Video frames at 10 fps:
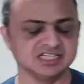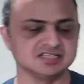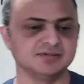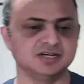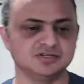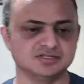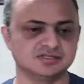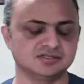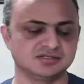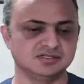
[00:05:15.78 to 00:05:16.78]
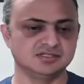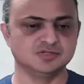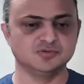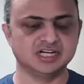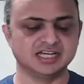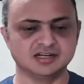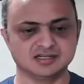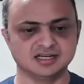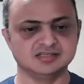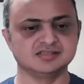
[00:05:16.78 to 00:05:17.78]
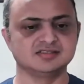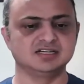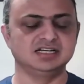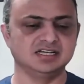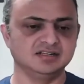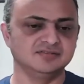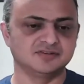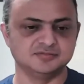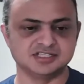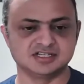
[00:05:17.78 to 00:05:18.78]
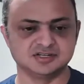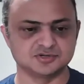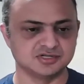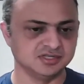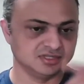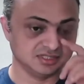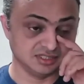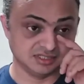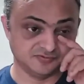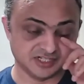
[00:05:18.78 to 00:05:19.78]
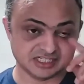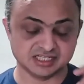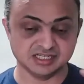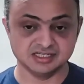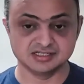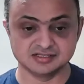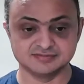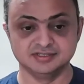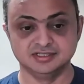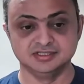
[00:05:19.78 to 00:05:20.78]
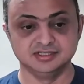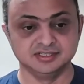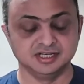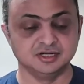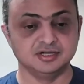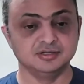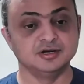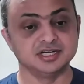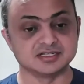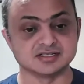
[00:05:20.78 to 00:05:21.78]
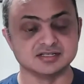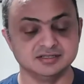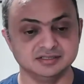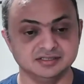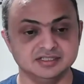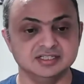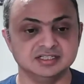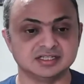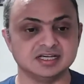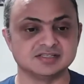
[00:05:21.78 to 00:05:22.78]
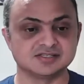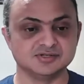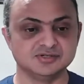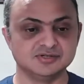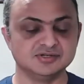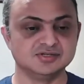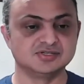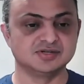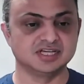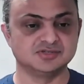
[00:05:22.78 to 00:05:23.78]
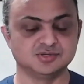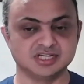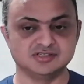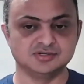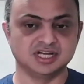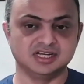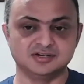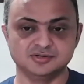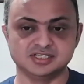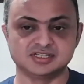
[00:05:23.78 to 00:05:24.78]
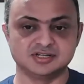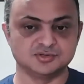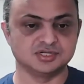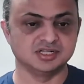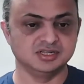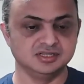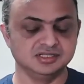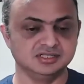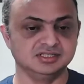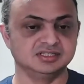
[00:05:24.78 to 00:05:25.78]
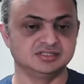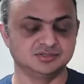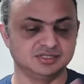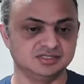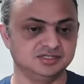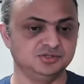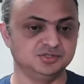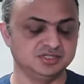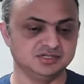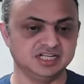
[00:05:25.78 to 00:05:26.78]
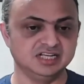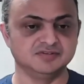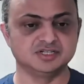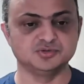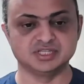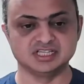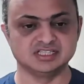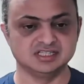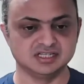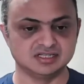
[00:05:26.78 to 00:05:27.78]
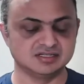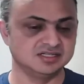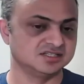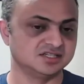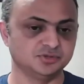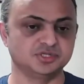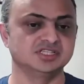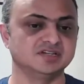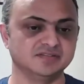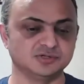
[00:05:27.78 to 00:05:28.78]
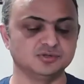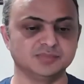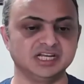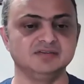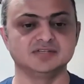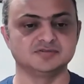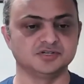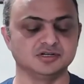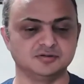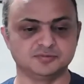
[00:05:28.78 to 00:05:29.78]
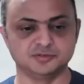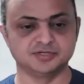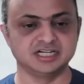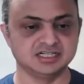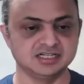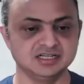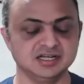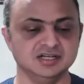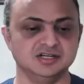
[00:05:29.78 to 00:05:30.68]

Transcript: is about uh, so what characterizes retail from institutional. The first thing is a lot of lawyers, right? So so as soon as you get into institutional, uh, so you you're dealing with two things: either institutions have their own money, which we call proprietary,